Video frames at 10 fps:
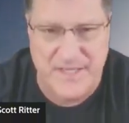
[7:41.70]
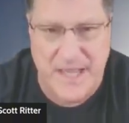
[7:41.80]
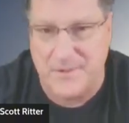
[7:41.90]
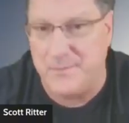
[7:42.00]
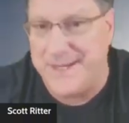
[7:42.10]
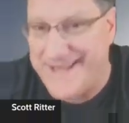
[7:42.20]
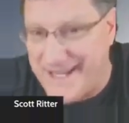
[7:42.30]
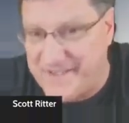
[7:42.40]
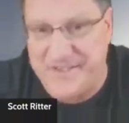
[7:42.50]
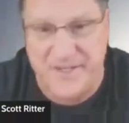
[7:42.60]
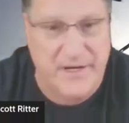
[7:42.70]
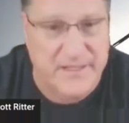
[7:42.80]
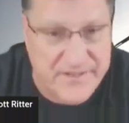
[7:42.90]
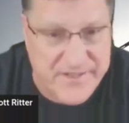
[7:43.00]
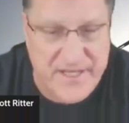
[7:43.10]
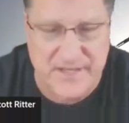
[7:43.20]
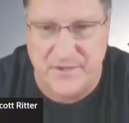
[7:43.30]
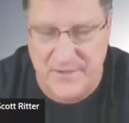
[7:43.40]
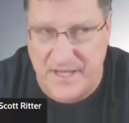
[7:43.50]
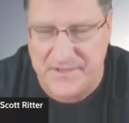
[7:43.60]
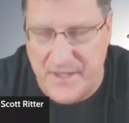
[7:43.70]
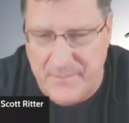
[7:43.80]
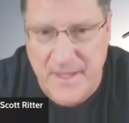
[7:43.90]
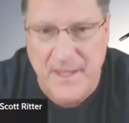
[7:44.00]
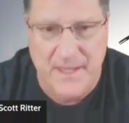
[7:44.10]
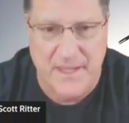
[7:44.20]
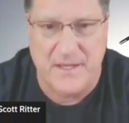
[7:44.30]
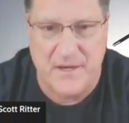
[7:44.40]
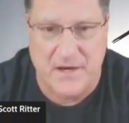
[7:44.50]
steps would be necessary to seize Odessa and